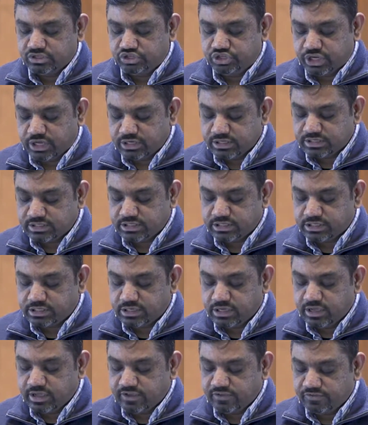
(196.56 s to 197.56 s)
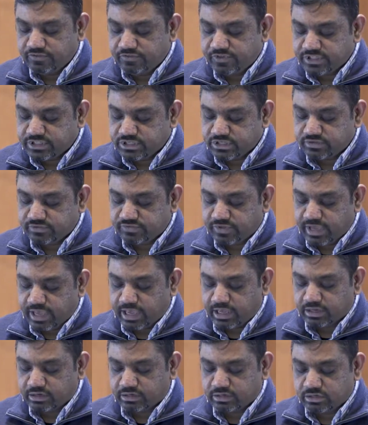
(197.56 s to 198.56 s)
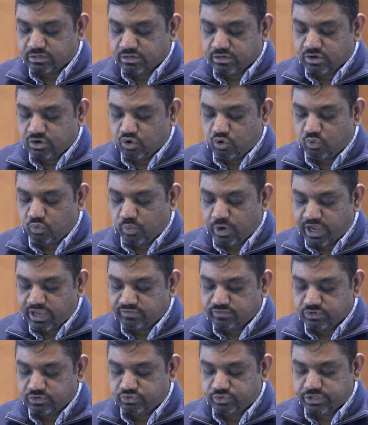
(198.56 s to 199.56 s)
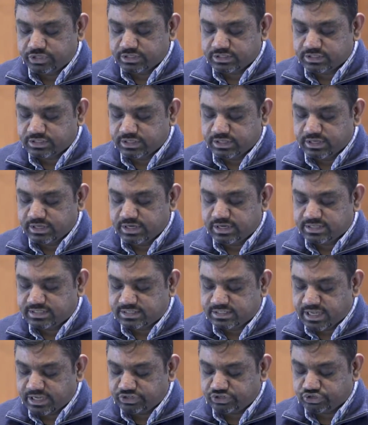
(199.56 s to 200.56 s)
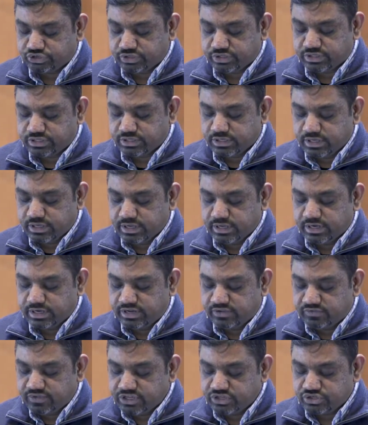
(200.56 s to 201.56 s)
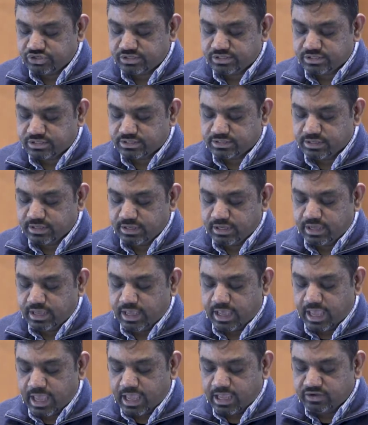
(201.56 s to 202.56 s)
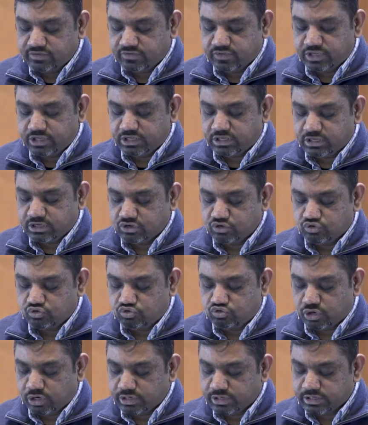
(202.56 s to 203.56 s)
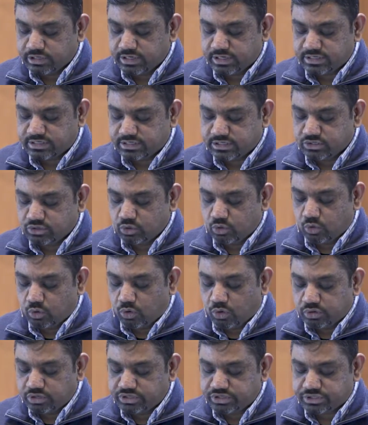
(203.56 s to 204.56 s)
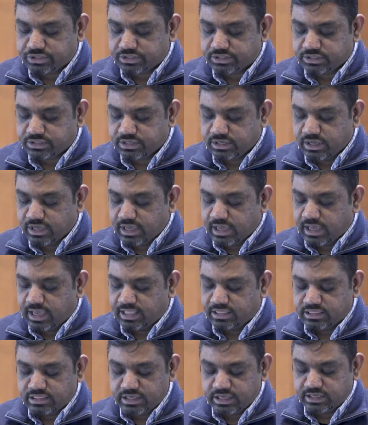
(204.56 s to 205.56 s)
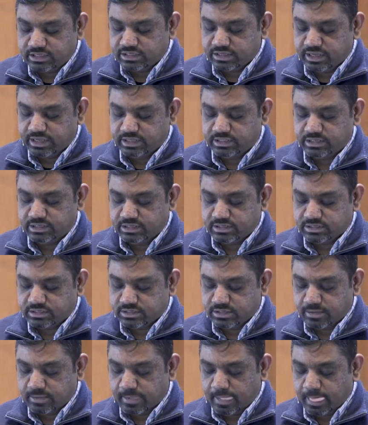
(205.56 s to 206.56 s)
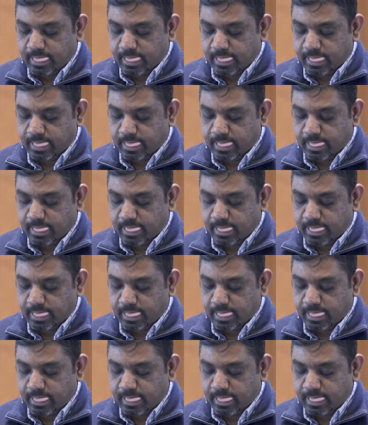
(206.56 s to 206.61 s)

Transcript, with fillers: jealousy, fits of anger, rivalries, dissensions divisions, envy, drunkenness, orgies, and things like these.